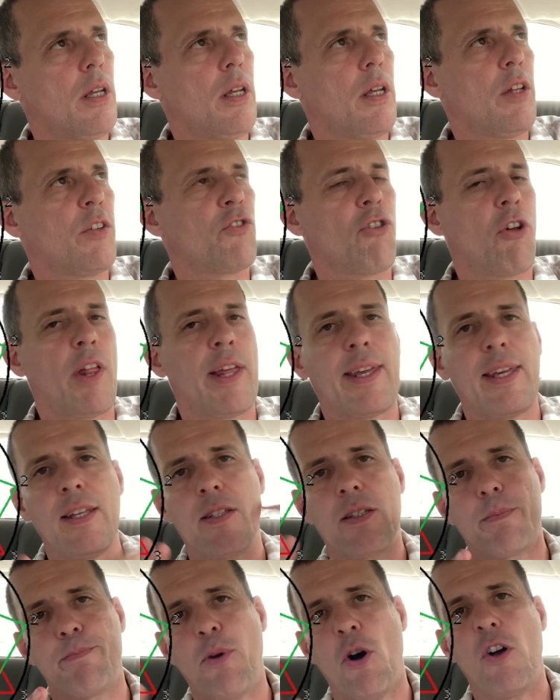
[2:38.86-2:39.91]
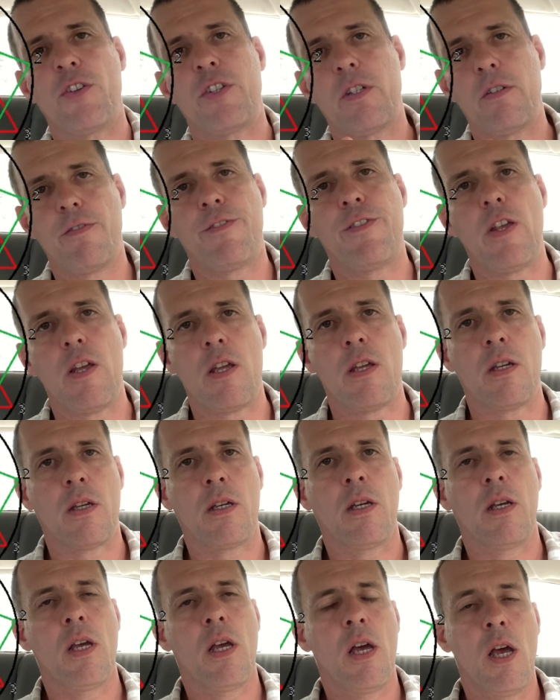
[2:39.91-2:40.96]
it's not like it's a positive thing.
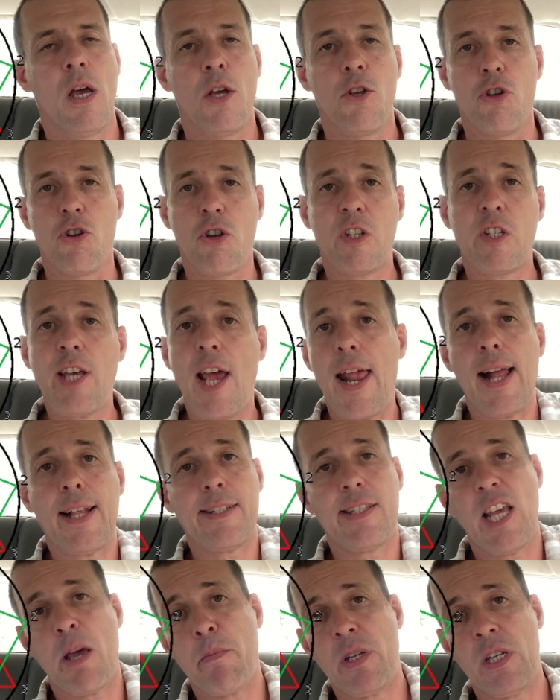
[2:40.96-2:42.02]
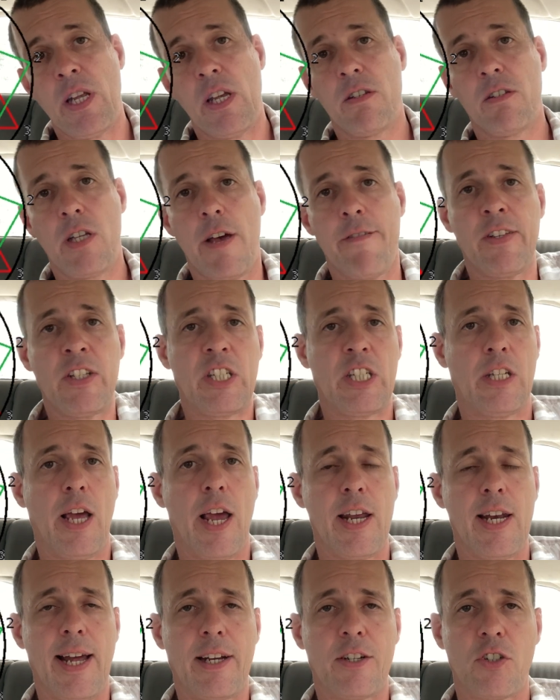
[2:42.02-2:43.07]
You could say that's them in their 7
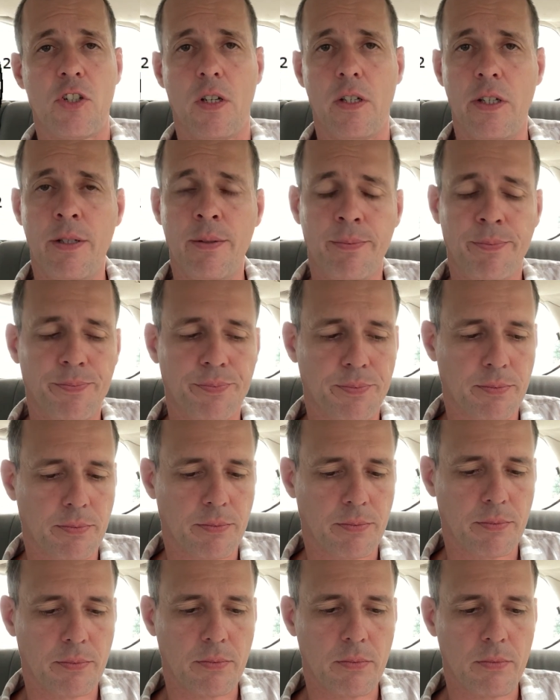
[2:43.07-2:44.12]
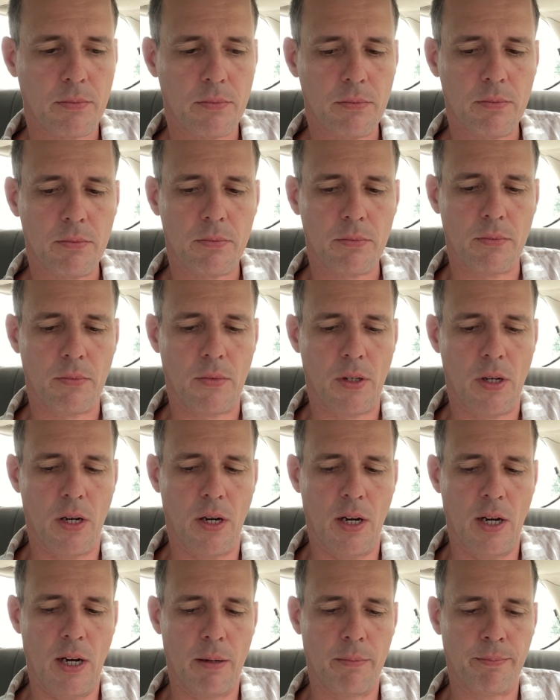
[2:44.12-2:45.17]
state, actually.
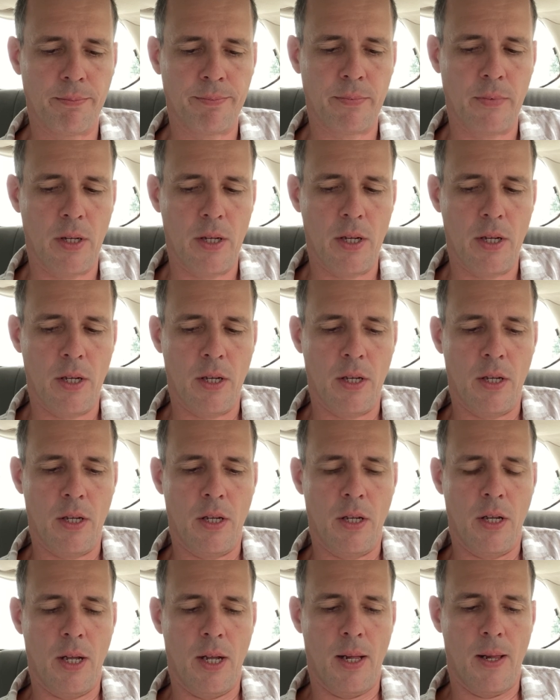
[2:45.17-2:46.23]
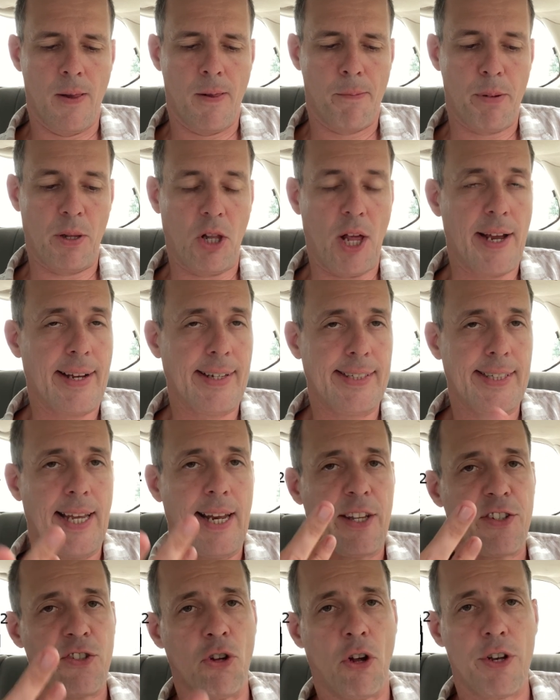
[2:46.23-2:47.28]
But like I said,
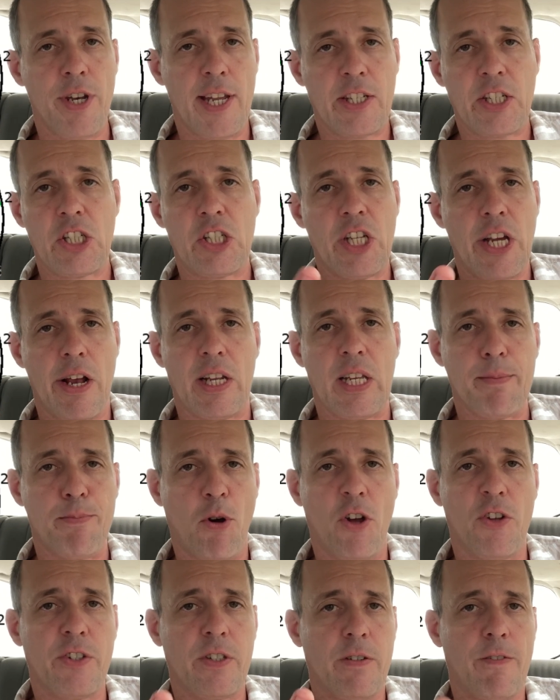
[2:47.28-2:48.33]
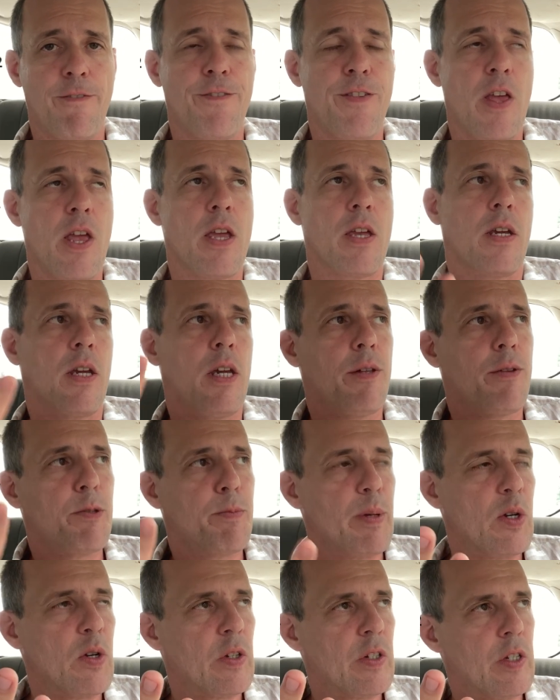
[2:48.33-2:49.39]
it's not necessarily a positive thing. It's
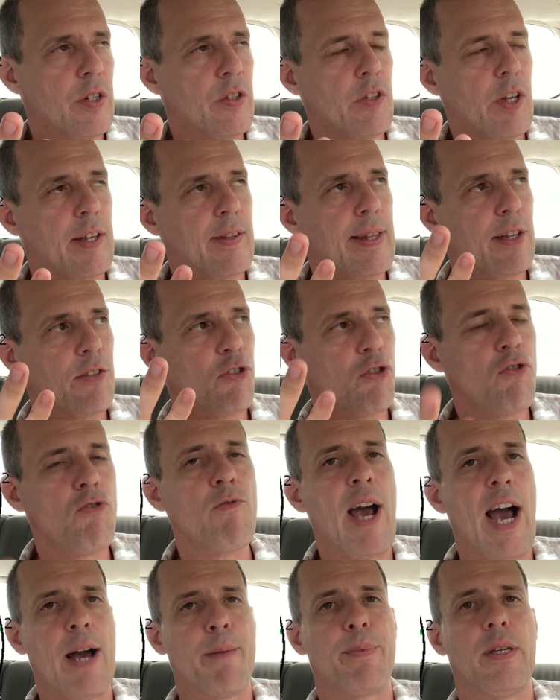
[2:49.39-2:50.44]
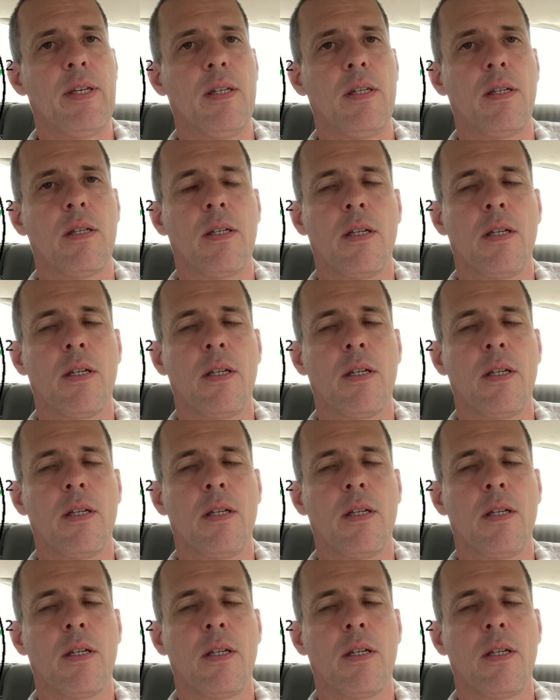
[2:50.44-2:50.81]
because it's like they're too happy,